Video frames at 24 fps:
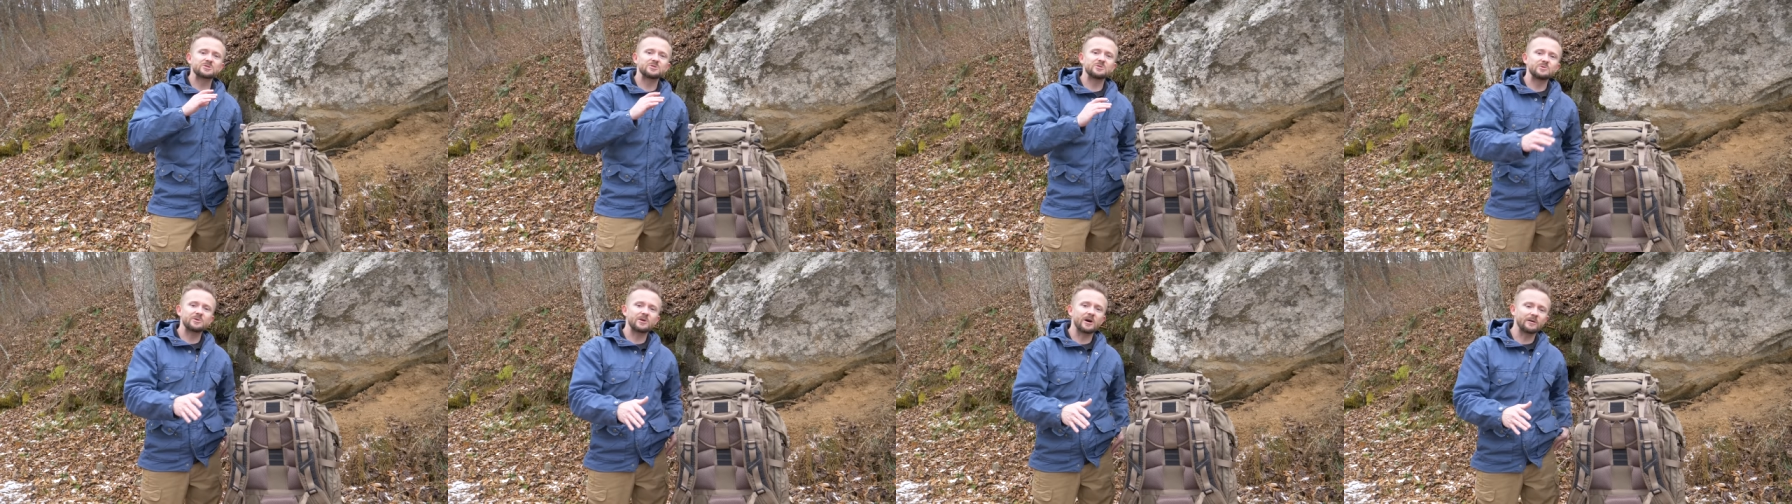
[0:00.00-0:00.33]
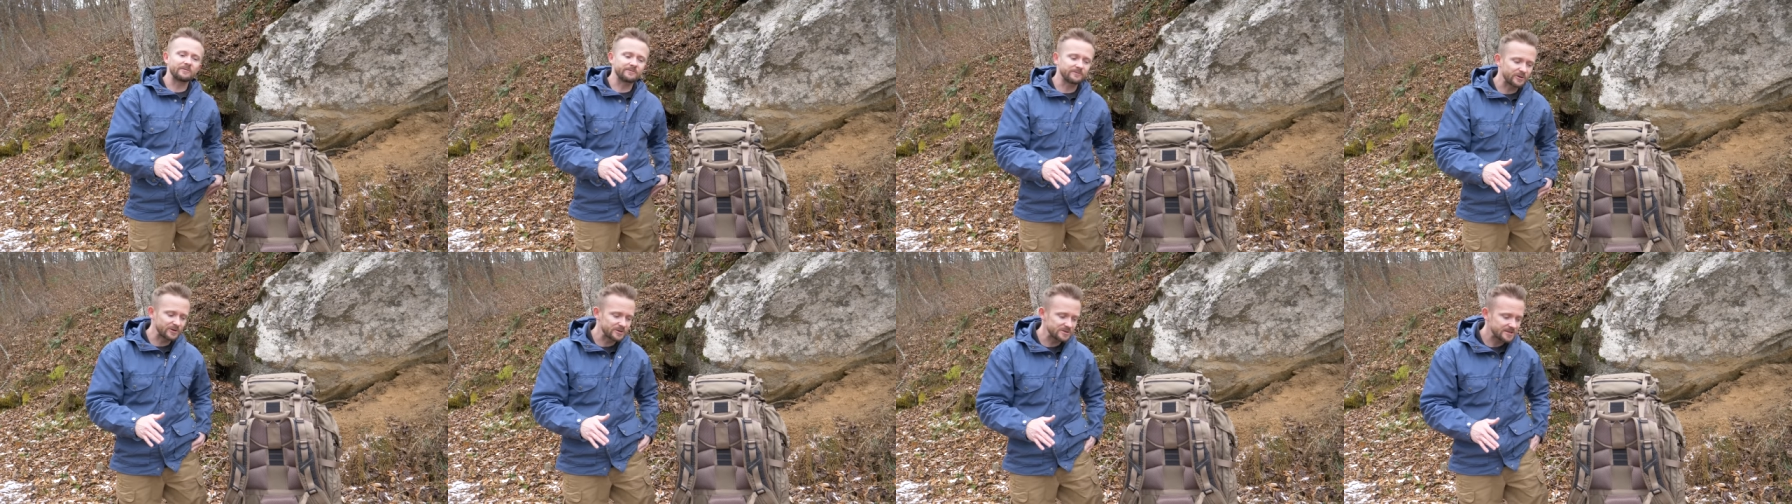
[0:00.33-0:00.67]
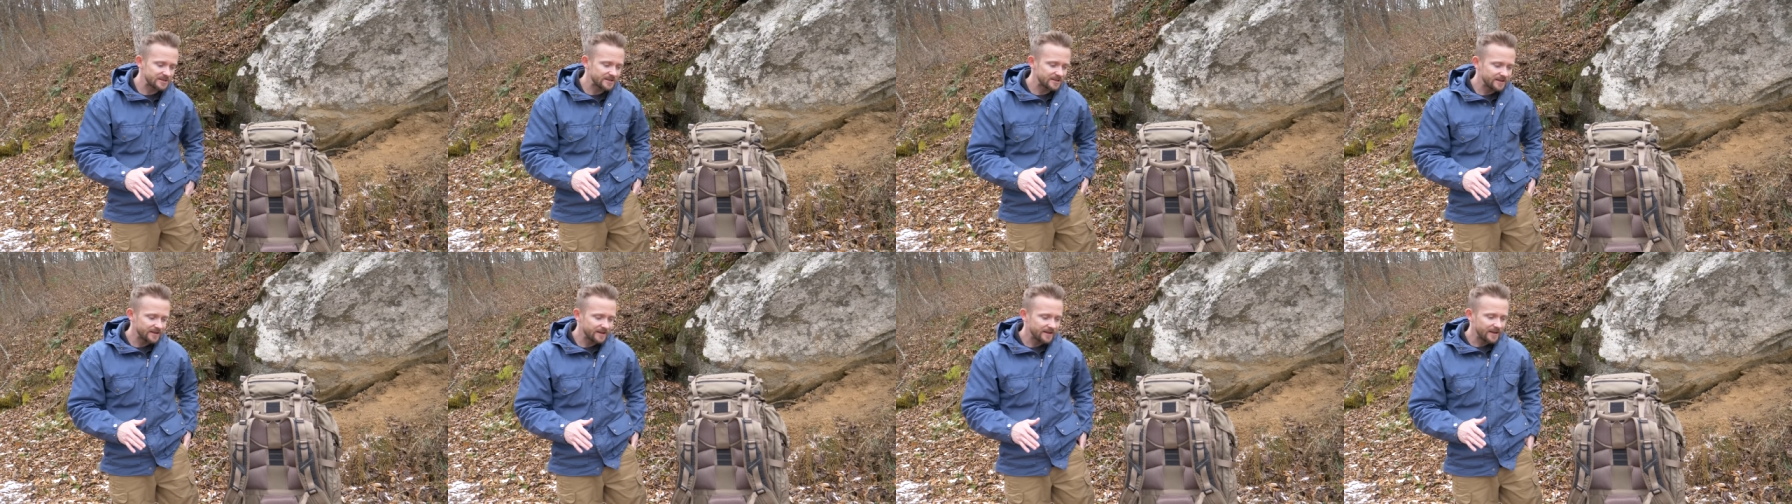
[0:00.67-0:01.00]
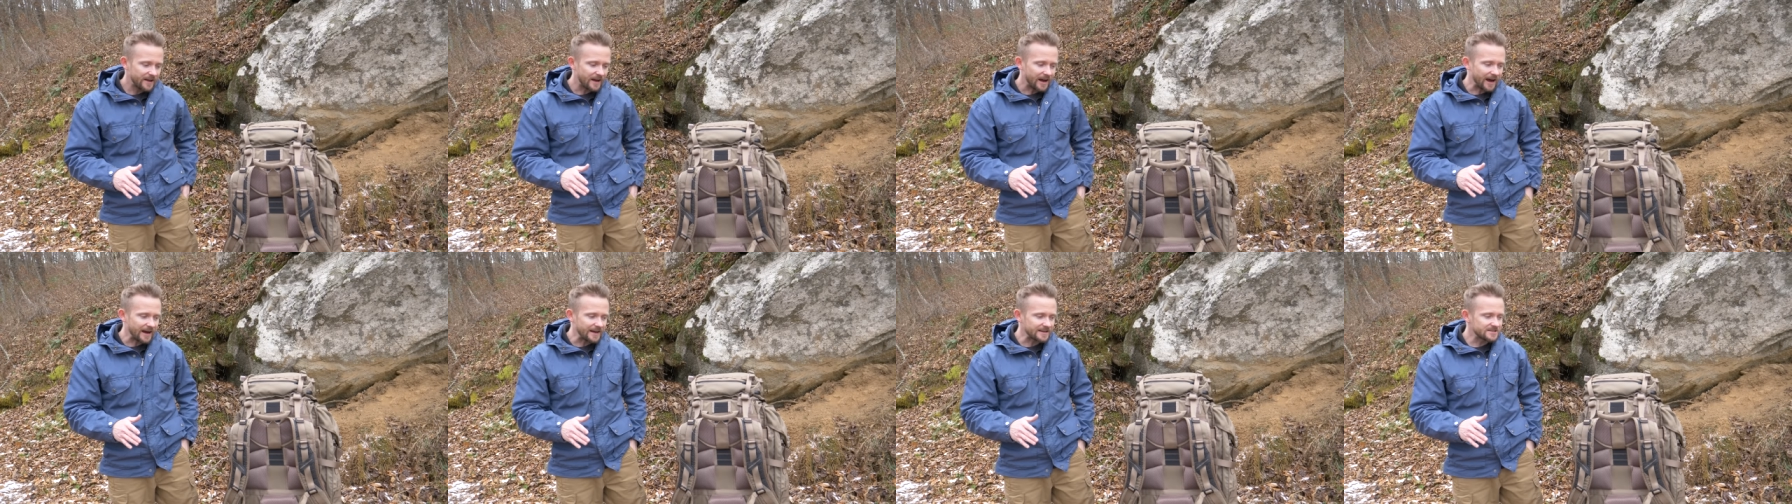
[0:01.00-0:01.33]
to comfort,
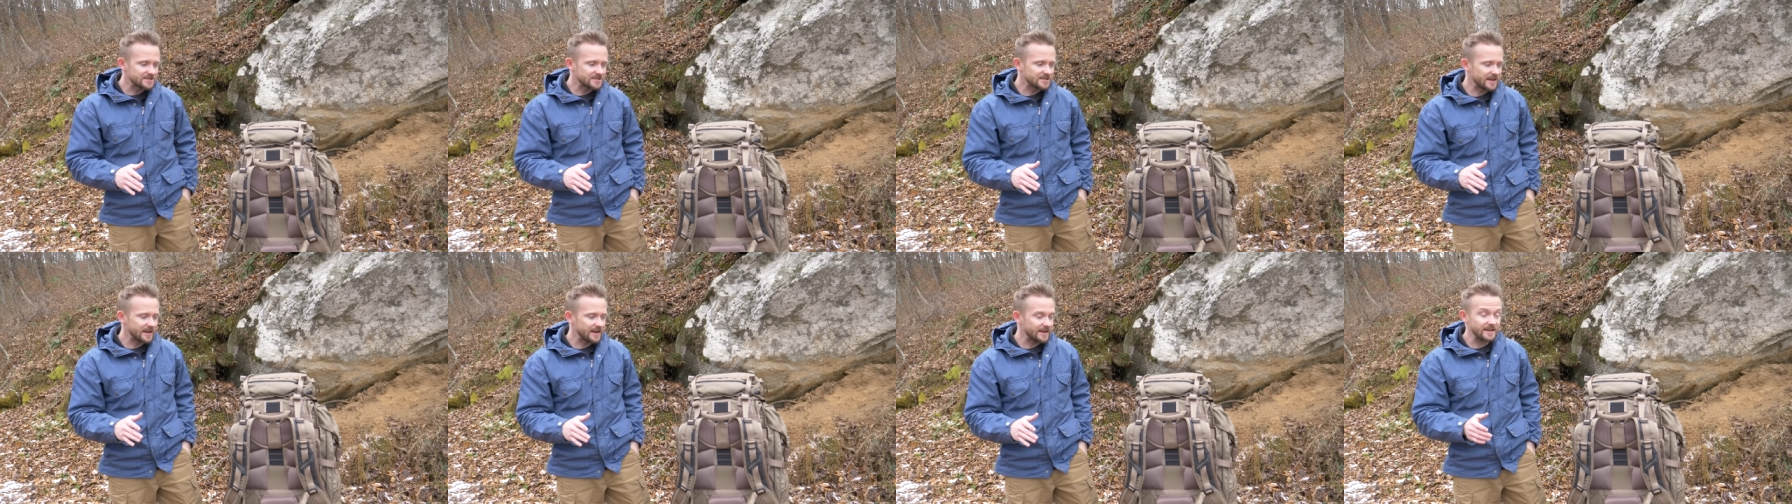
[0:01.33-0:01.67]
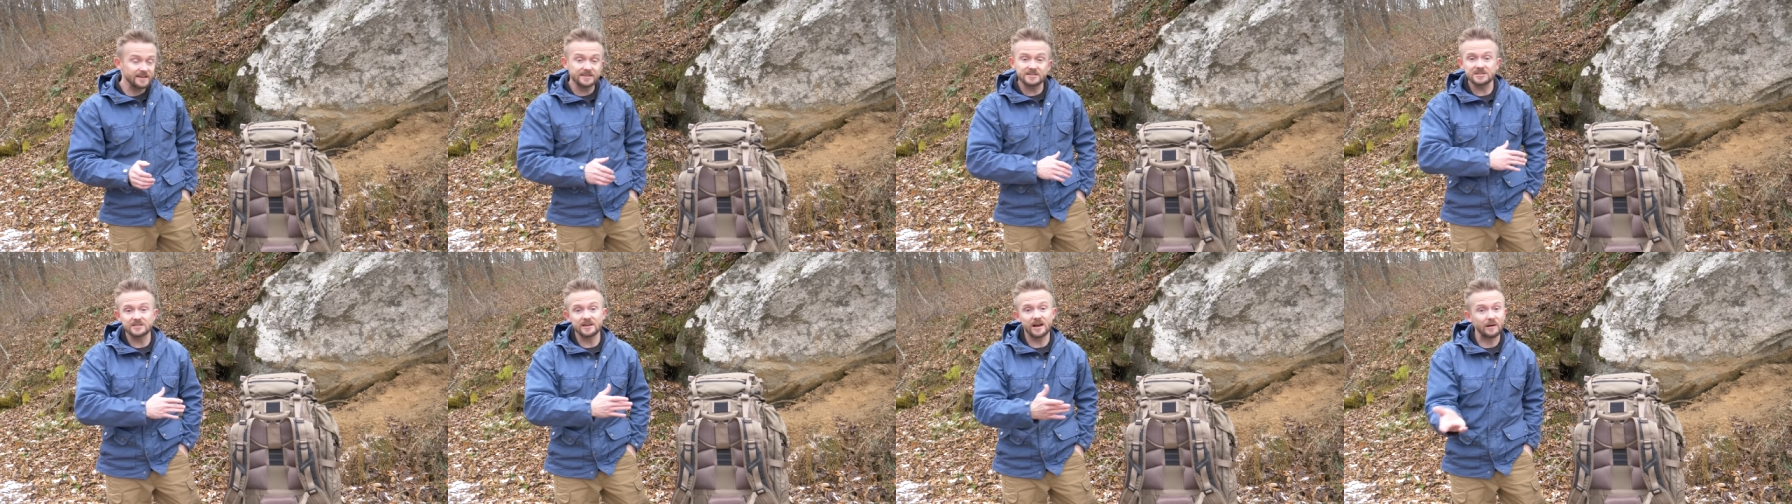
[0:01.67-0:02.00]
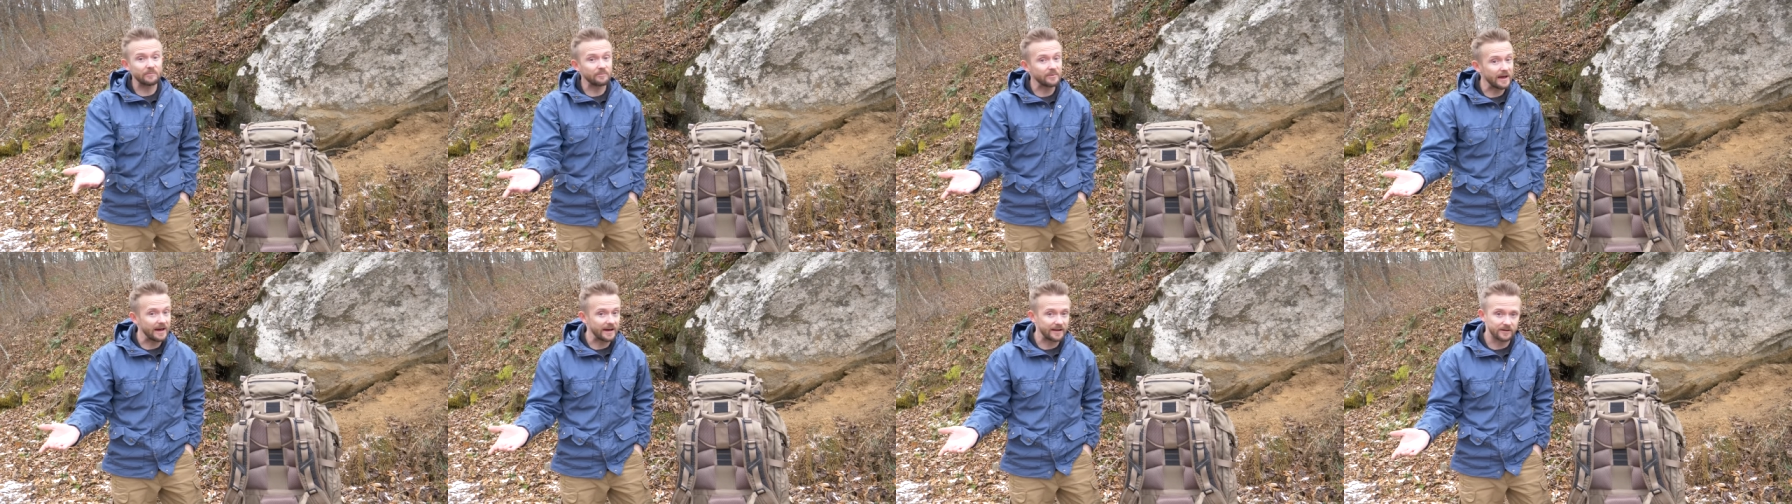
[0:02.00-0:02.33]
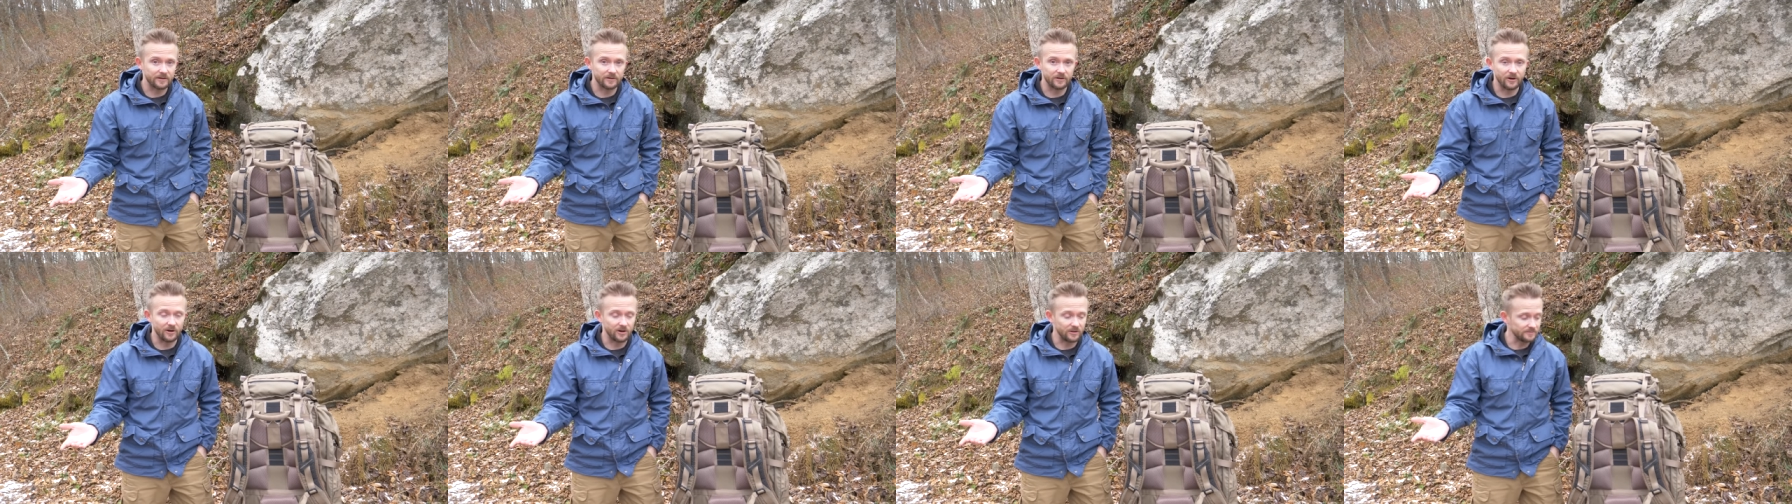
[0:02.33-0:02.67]
I'd say it's not bad
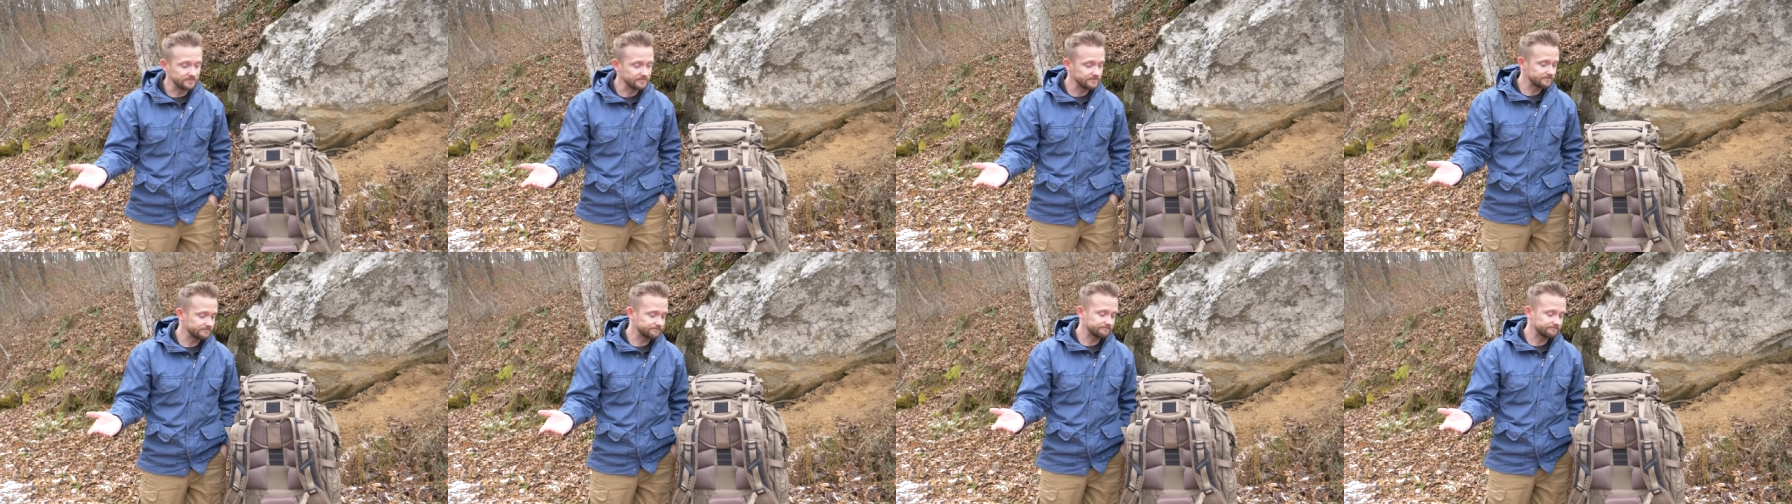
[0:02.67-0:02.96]
at all.